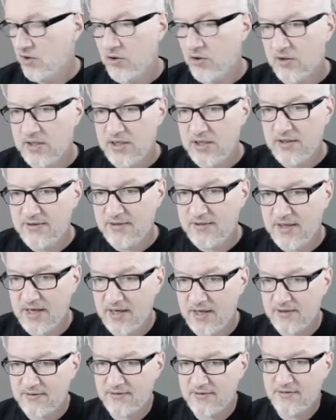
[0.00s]
On
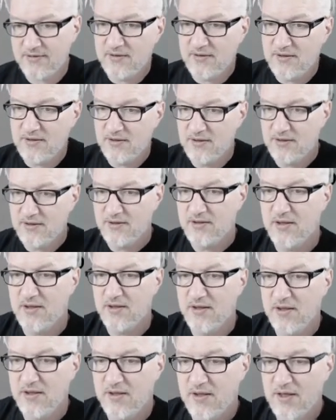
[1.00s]
ECS,
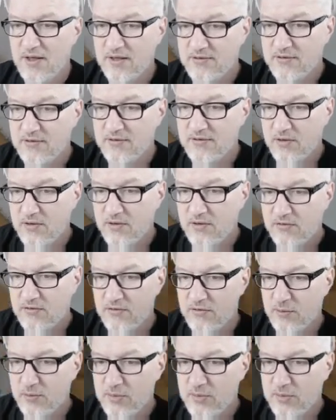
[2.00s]
as a service for